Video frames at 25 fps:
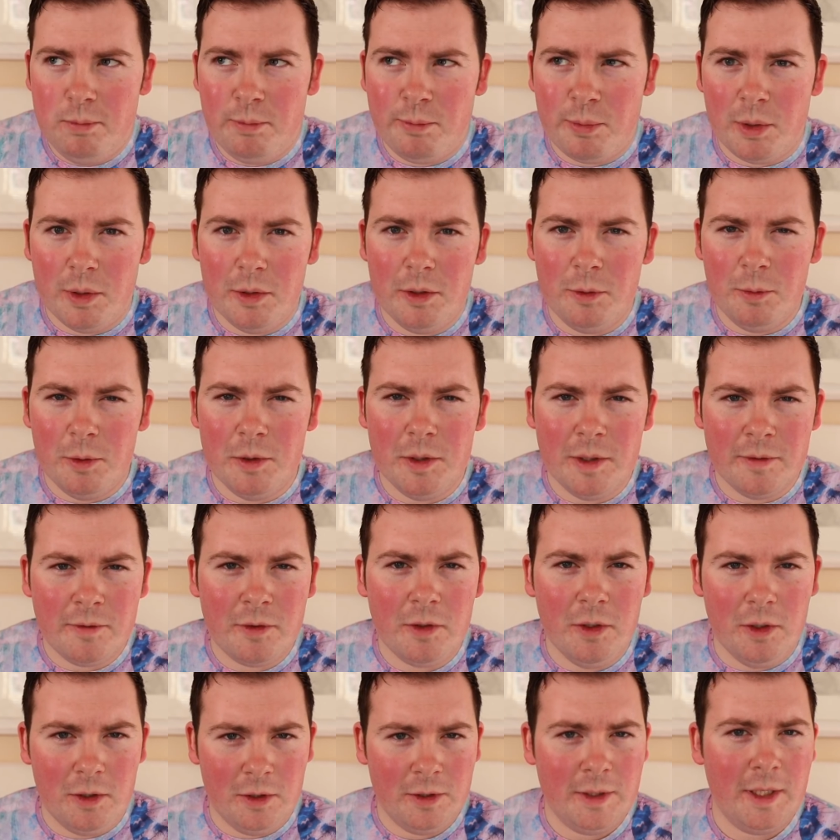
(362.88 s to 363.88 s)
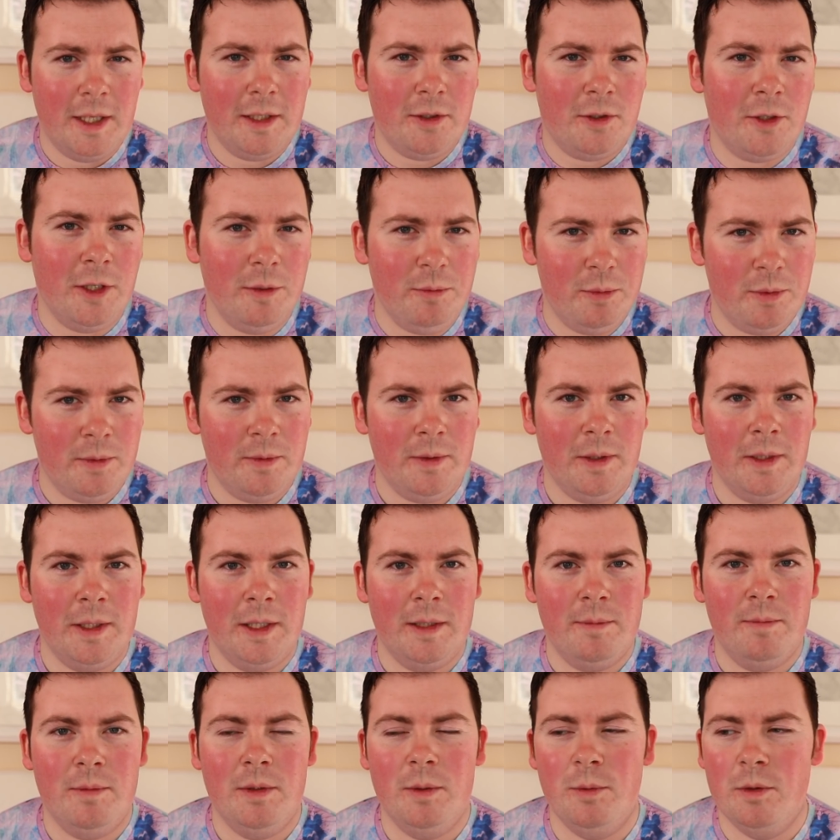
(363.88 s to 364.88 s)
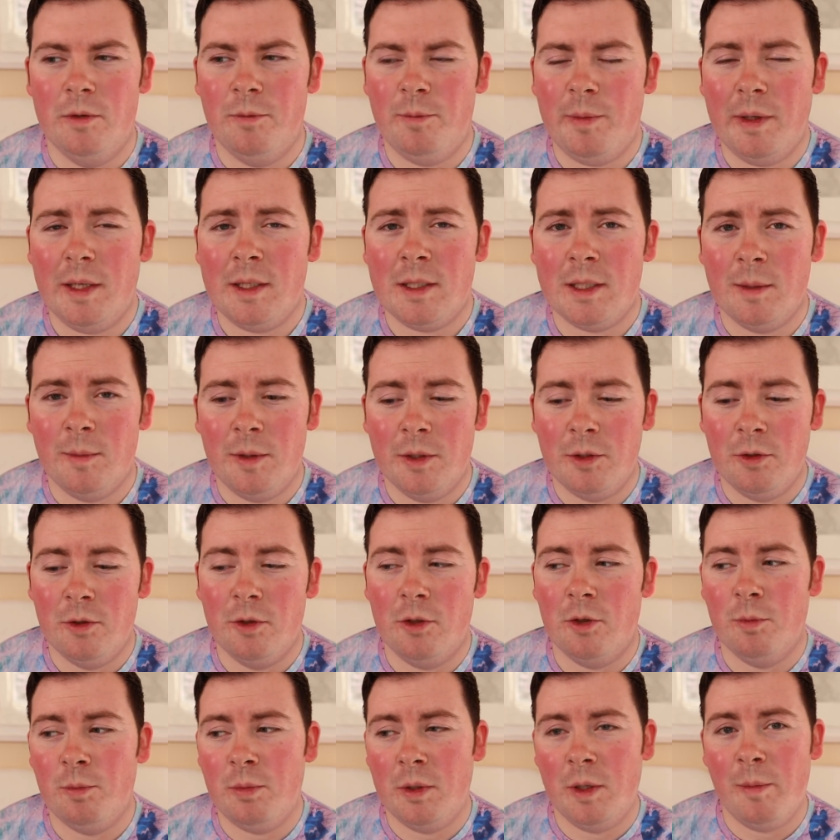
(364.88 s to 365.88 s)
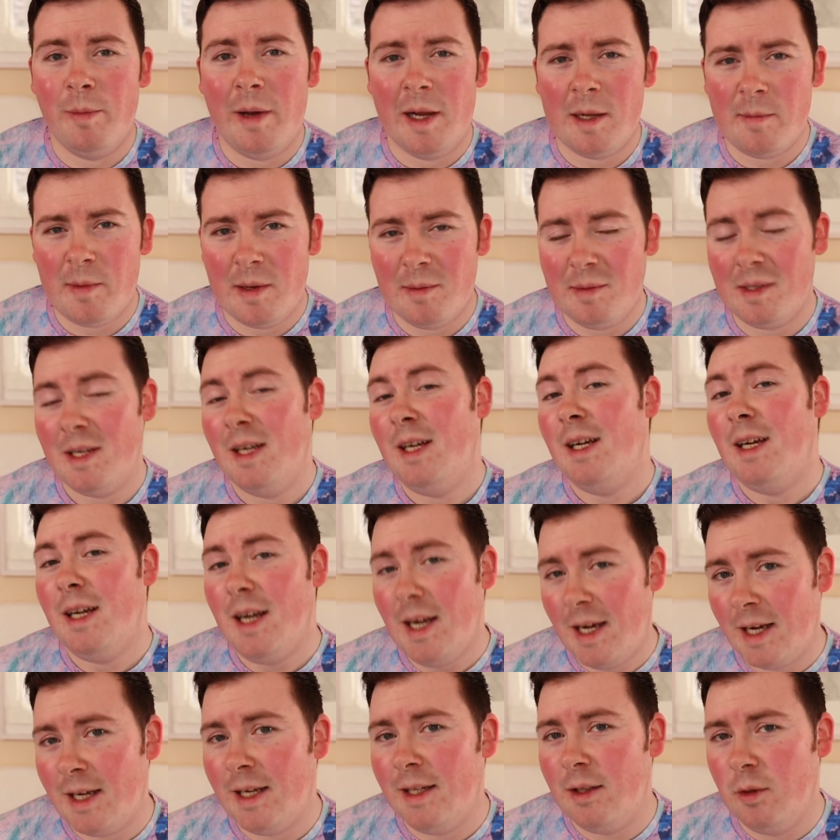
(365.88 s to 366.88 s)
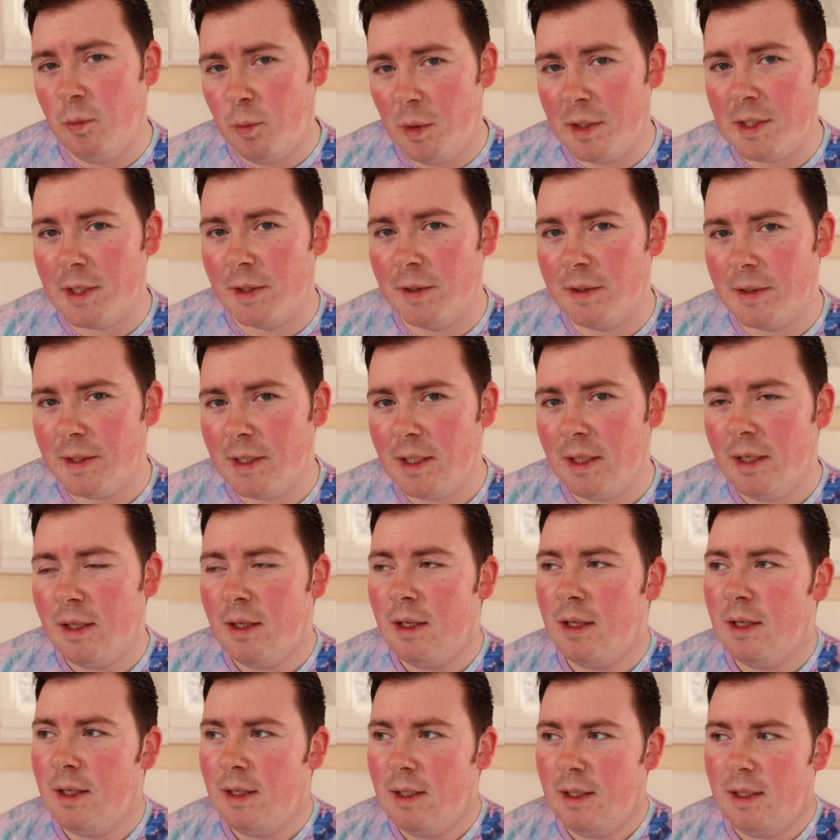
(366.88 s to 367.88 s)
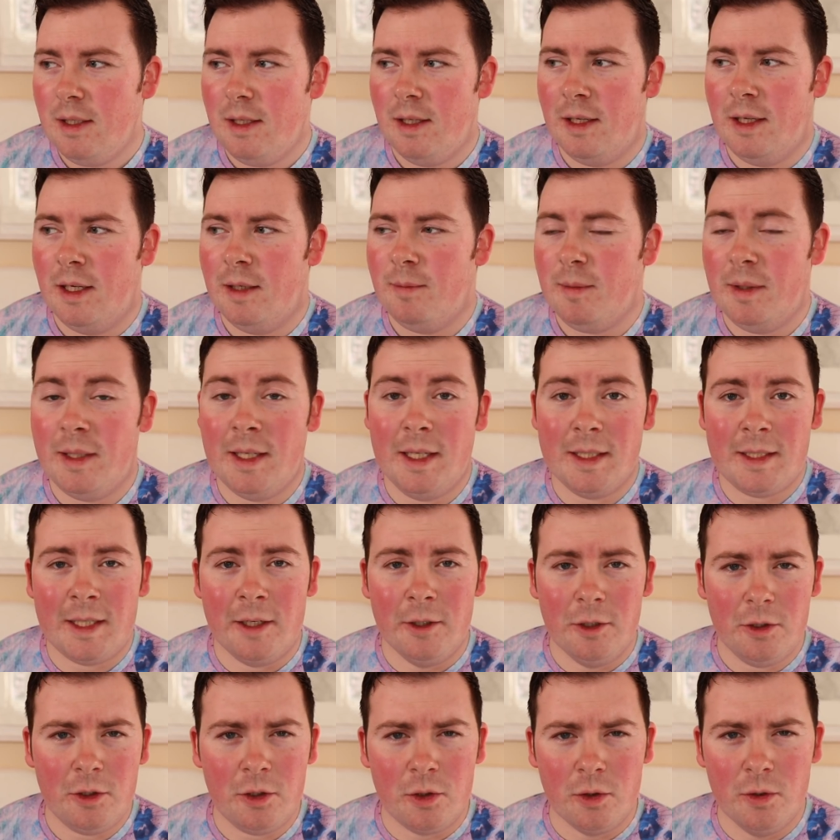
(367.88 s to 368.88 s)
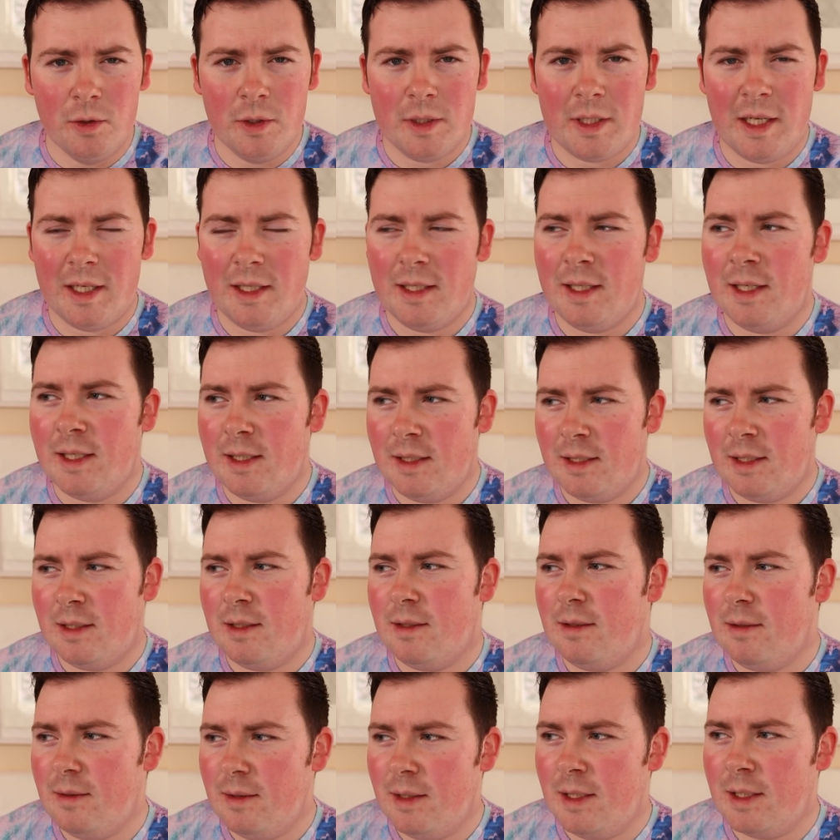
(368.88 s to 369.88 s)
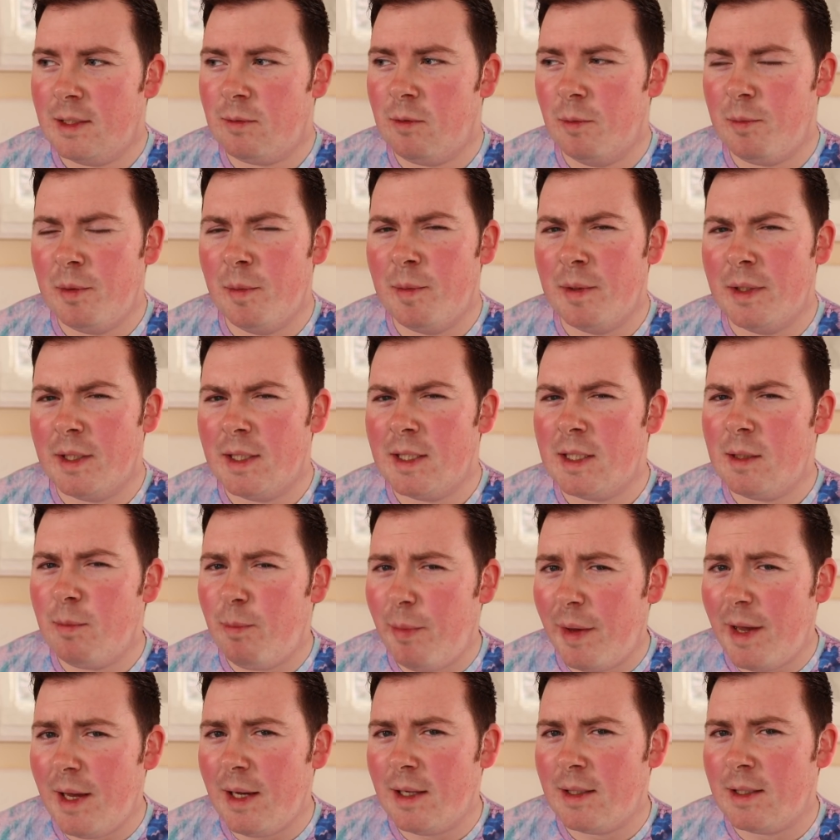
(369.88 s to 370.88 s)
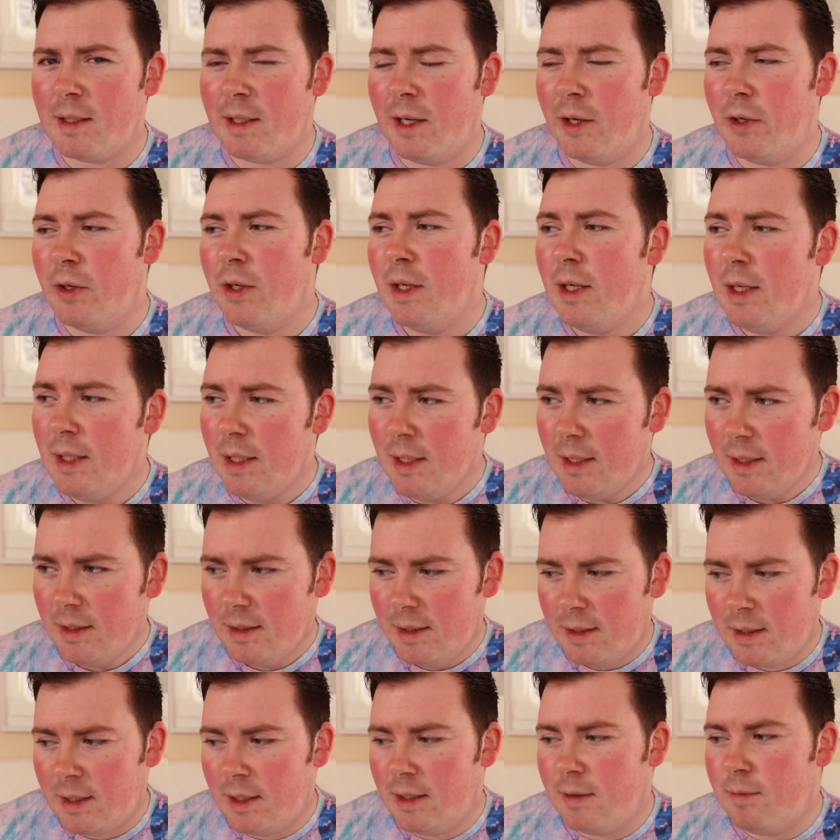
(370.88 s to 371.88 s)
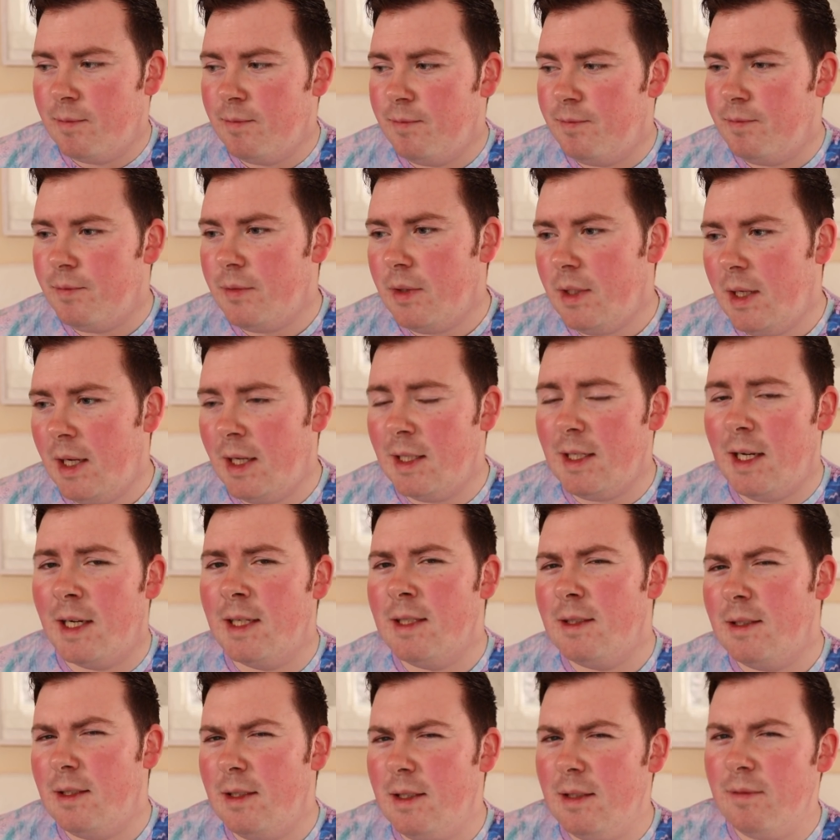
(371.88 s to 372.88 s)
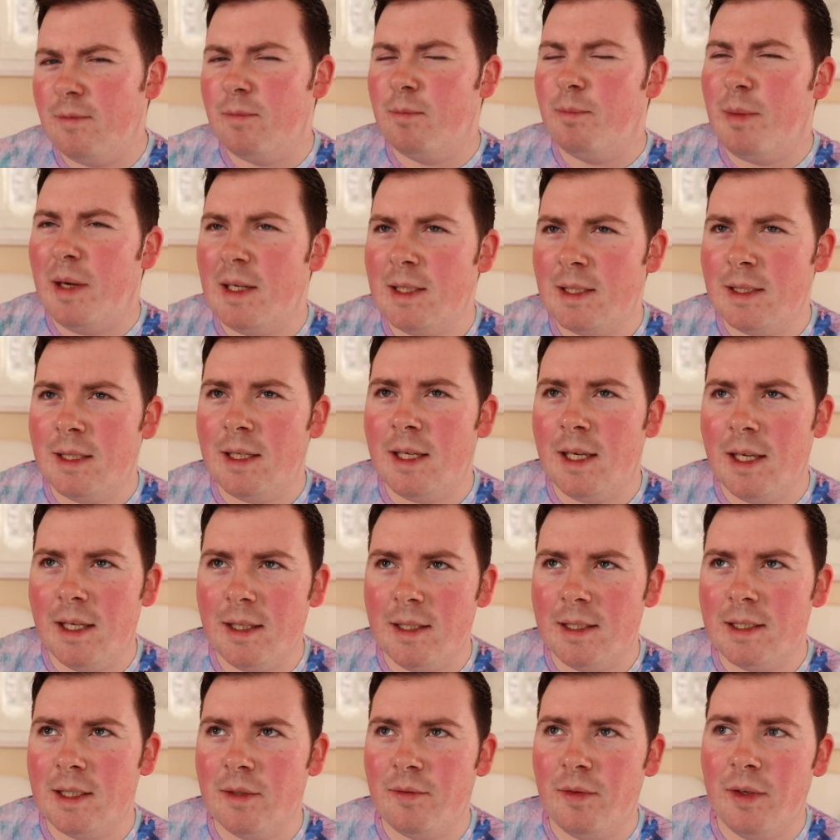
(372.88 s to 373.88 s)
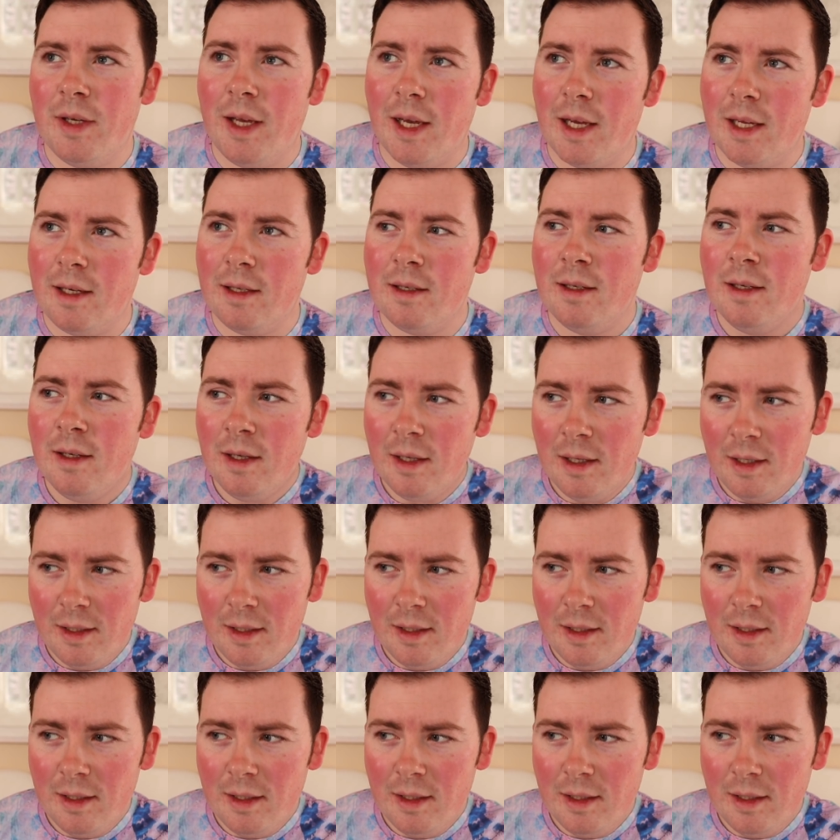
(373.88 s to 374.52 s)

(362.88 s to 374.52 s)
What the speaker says: probably wouldn't have got on that trip. They would have picked someone who could play bagpipes and whistles. And that's how it goes. That's what people expect now. And even back to the Kayley stuff again,